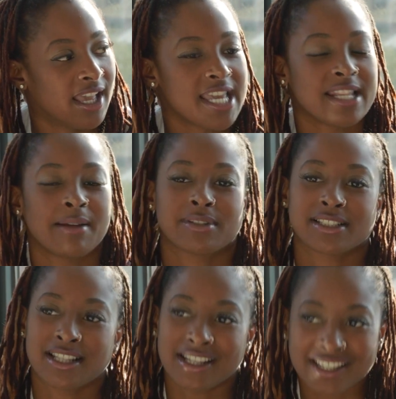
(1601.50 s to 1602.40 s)
And I'm
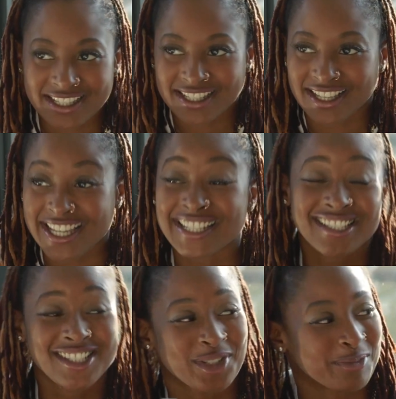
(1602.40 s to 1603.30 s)
just like, and
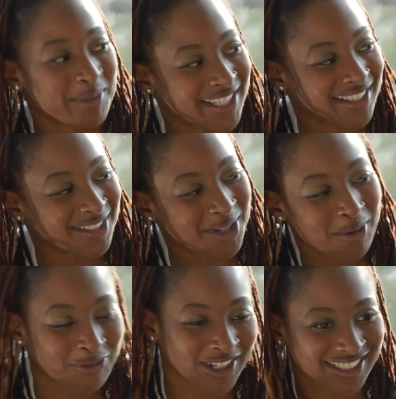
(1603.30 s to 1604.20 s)
it's just me.
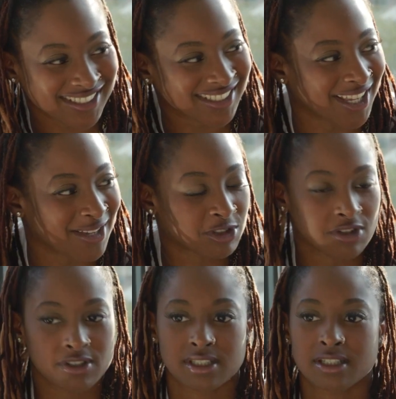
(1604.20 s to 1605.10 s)
I'm fresh in the game,
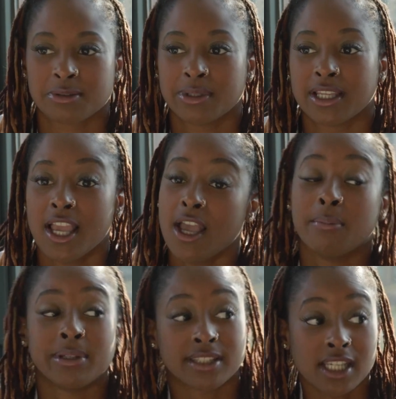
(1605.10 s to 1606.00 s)
so it's just me.
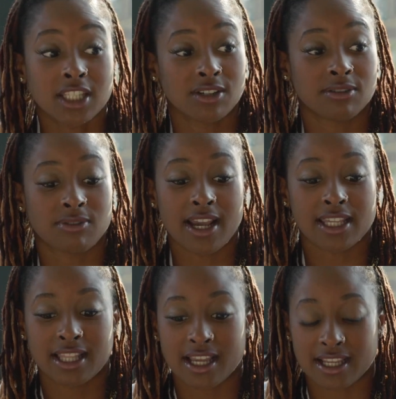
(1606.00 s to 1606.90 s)
But then you're
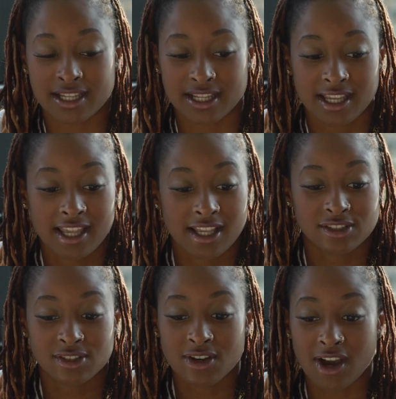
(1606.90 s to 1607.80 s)
right, like,
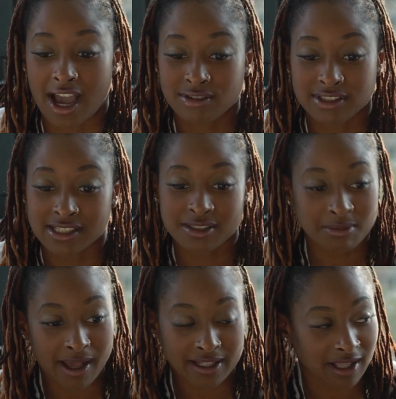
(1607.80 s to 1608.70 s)
I'll send
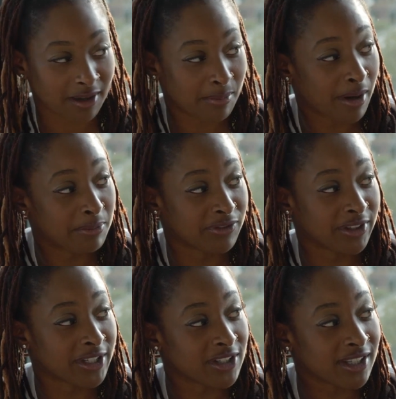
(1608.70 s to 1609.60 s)
somebody like a puppy
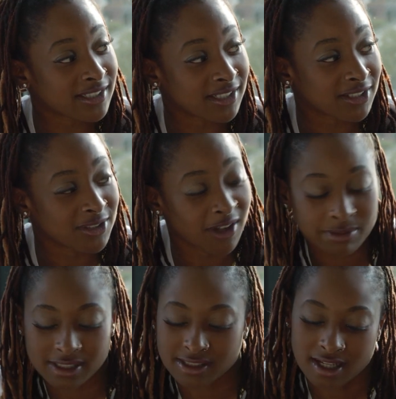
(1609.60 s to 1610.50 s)
video. Next thing you know,
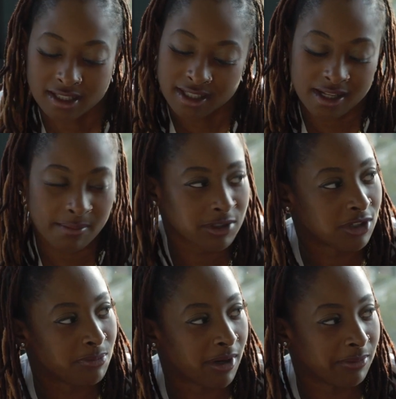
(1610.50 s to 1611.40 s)
I'm just saying, looking at
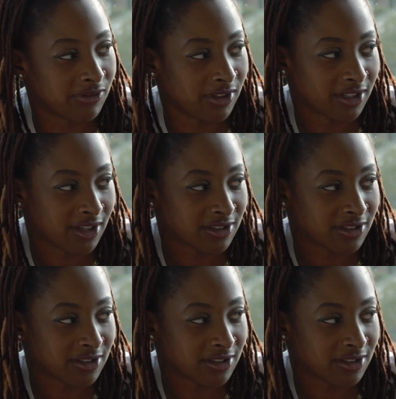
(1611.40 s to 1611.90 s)
cute puppy videos.